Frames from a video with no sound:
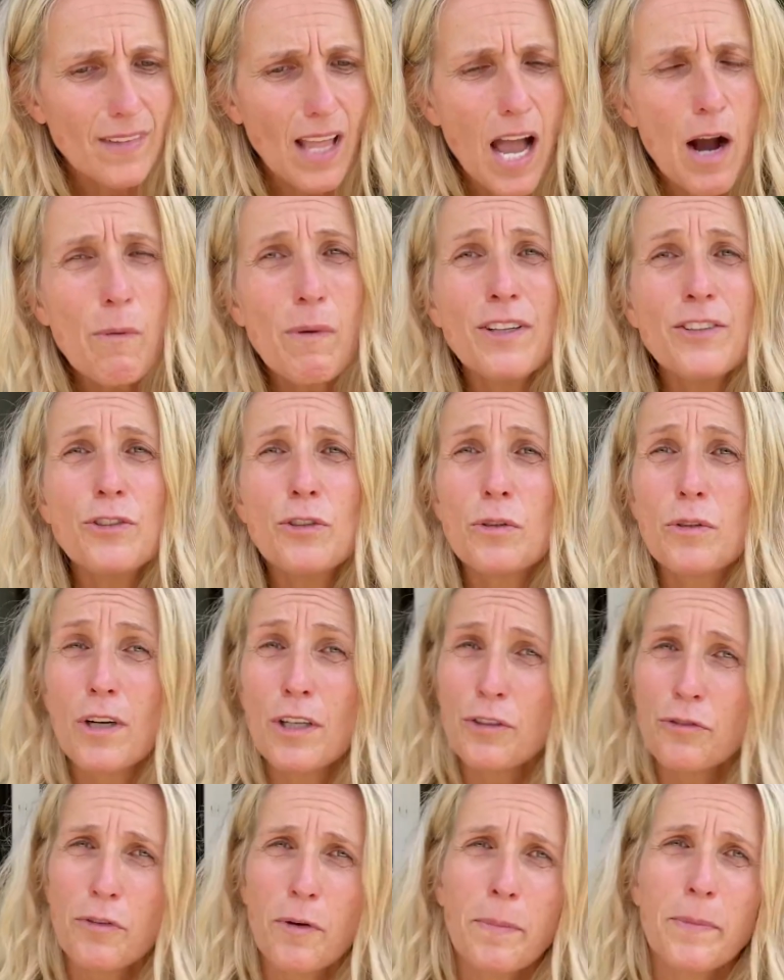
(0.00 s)
I want to
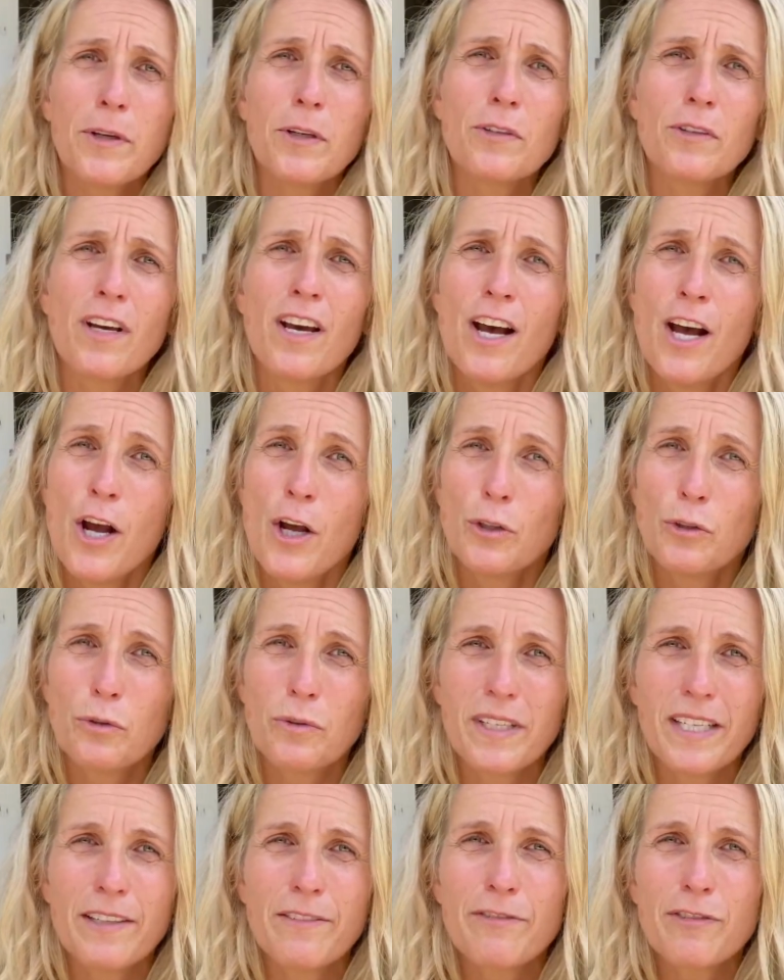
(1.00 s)
contribute to
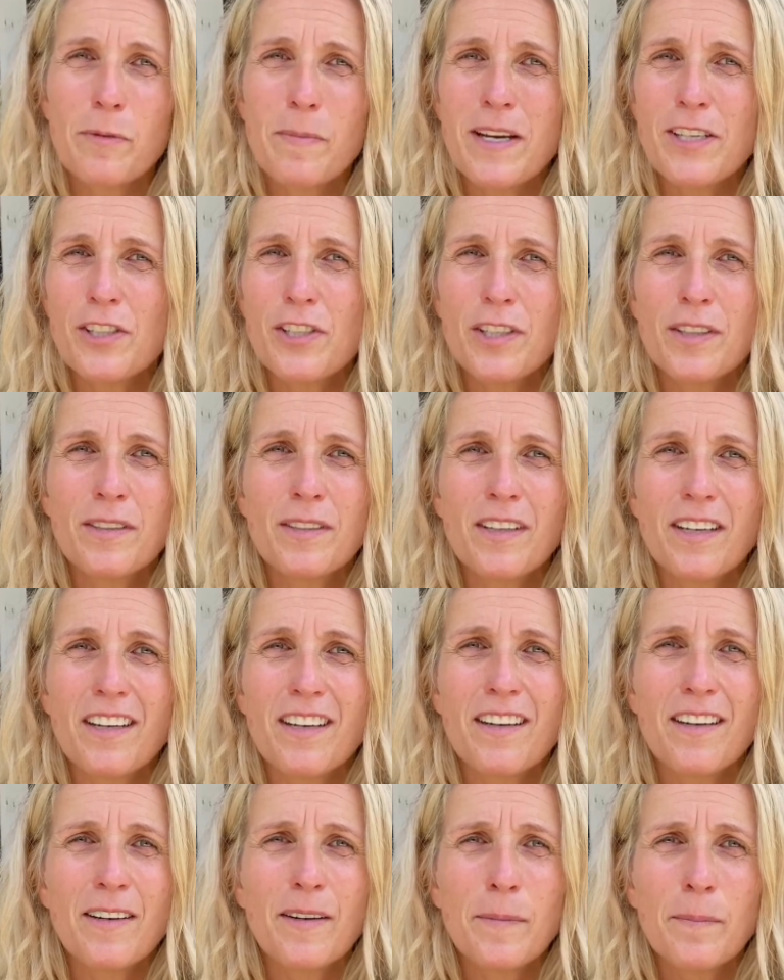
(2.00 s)
the information
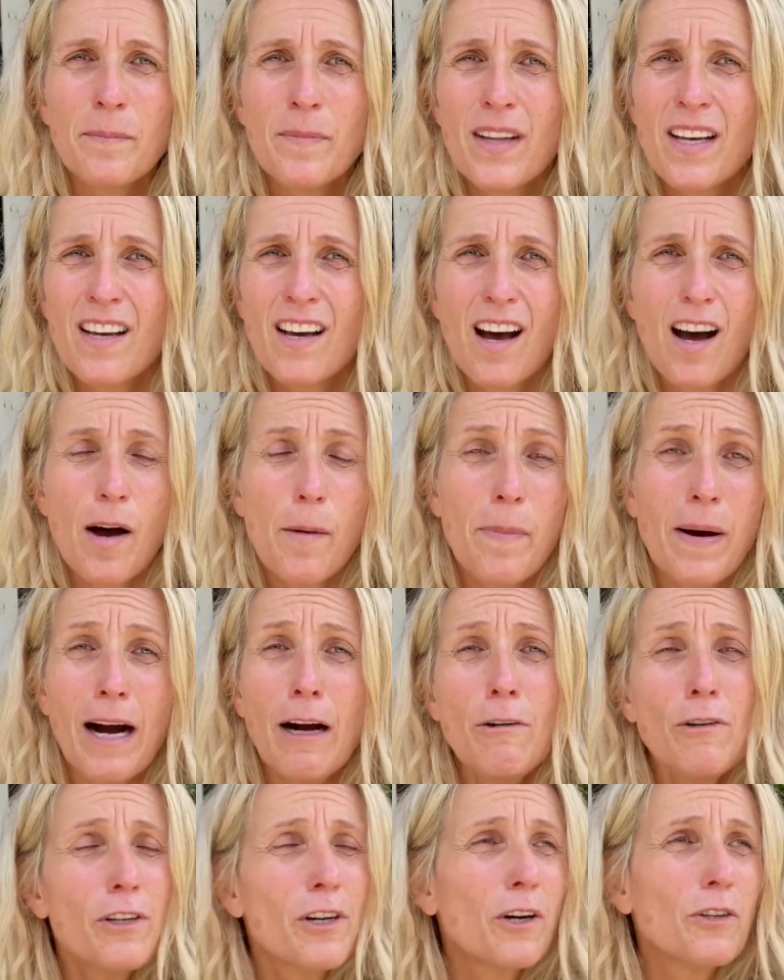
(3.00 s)

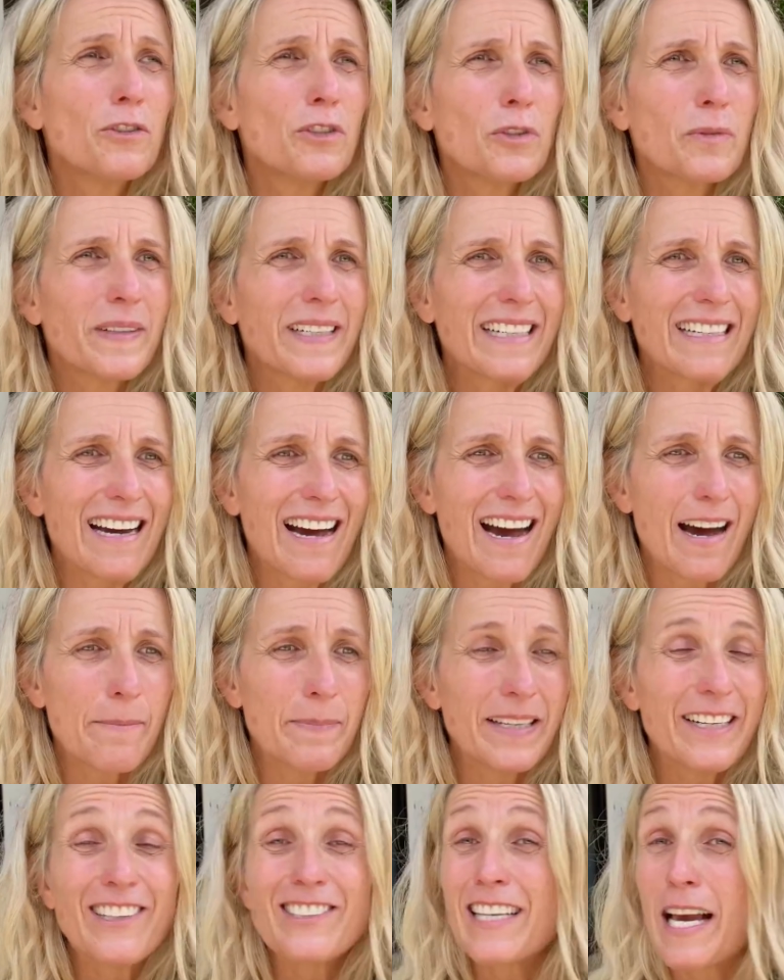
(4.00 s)
about Costa Rica,
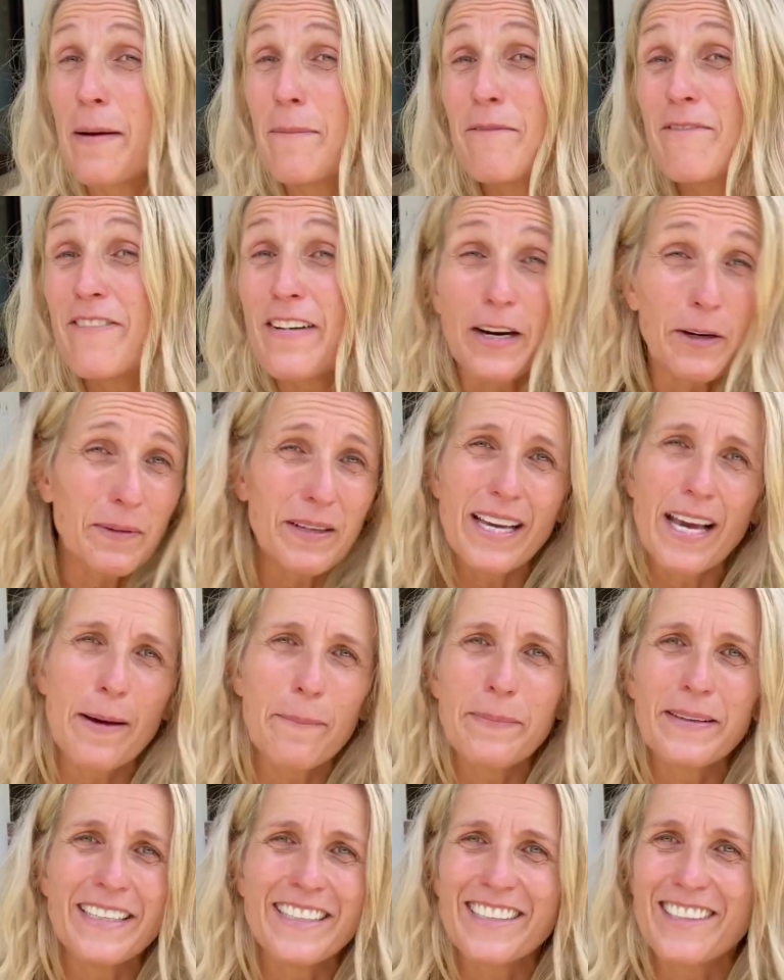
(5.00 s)
because I'm very
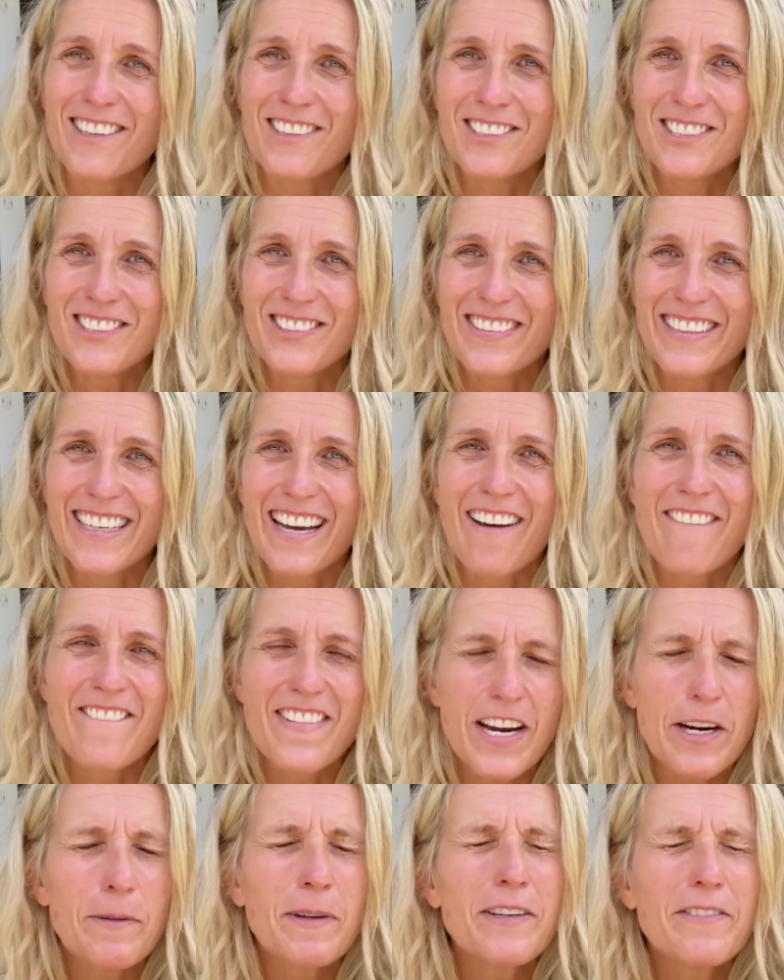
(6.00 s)
happy in Costa Rica.
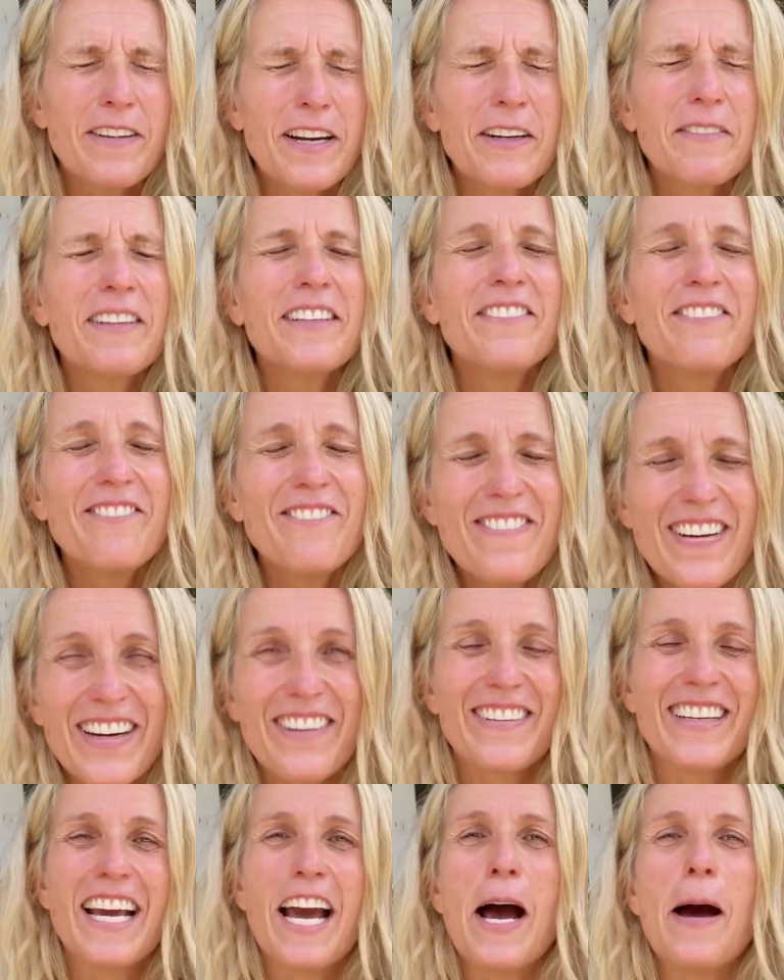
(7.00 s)
Very, very,
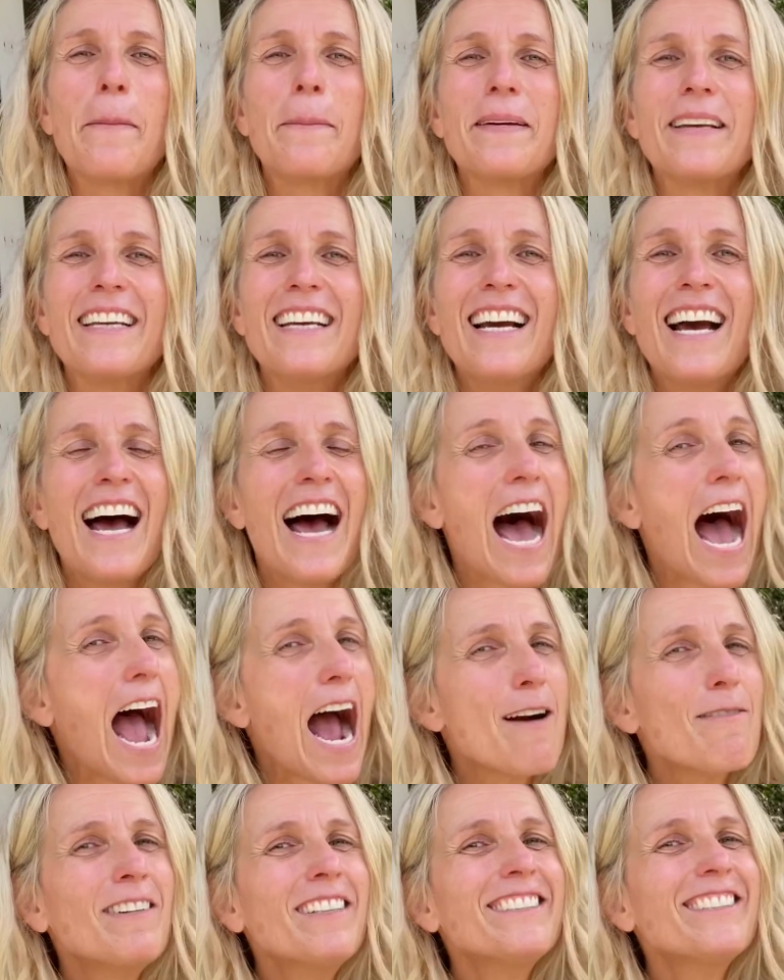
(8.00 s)
very happy.
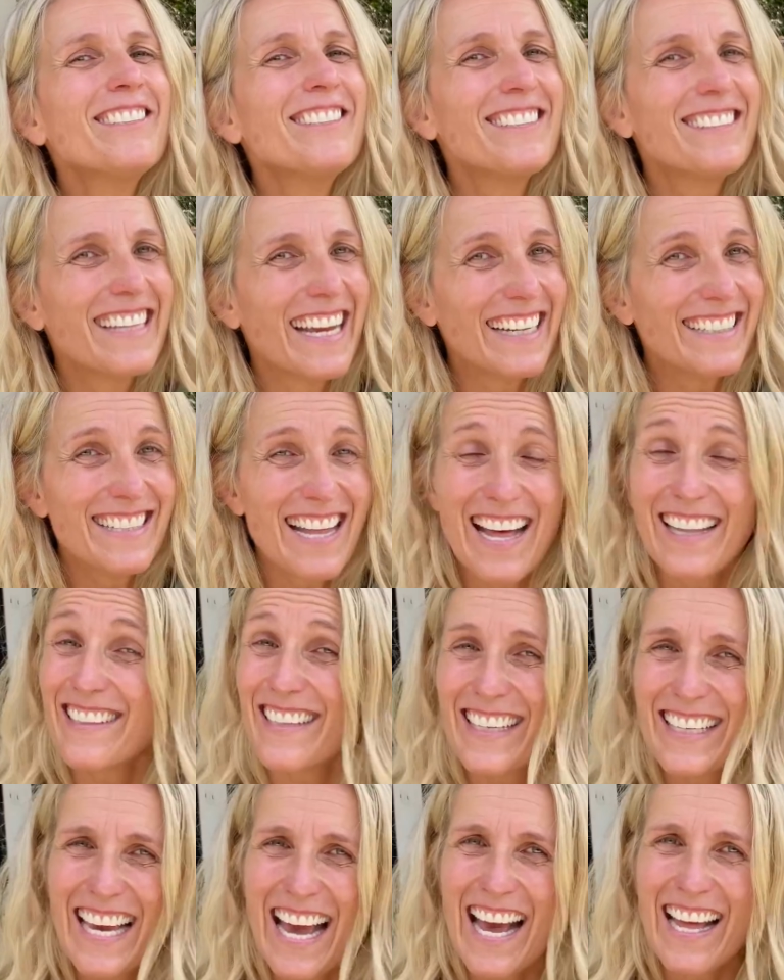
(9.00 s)
I want to state that
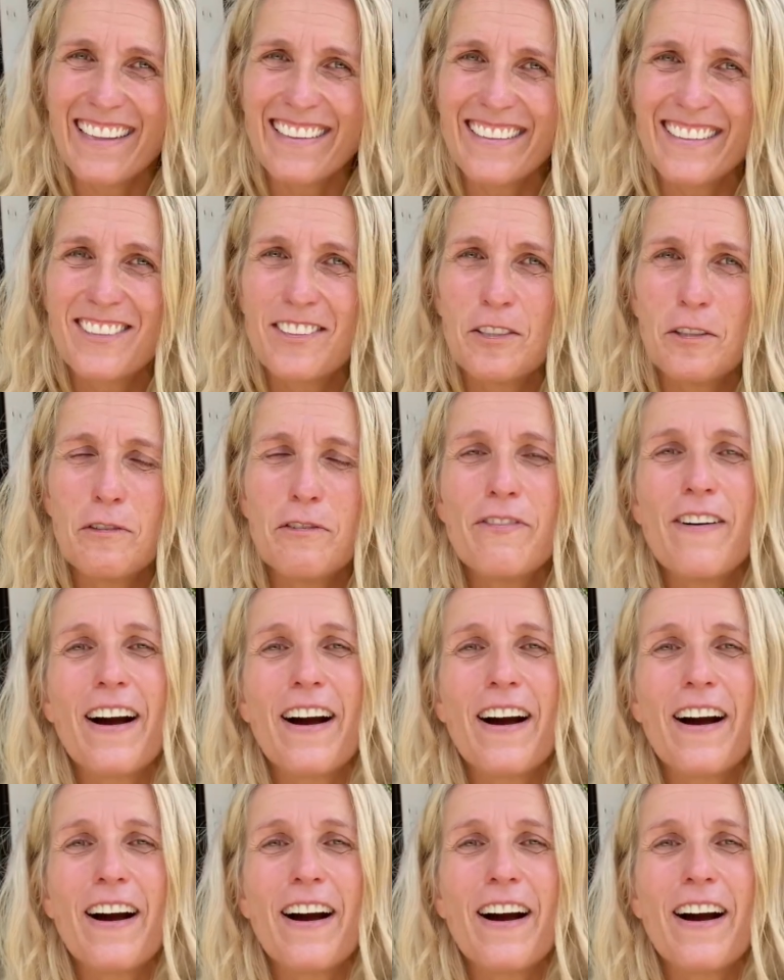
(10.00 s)
again to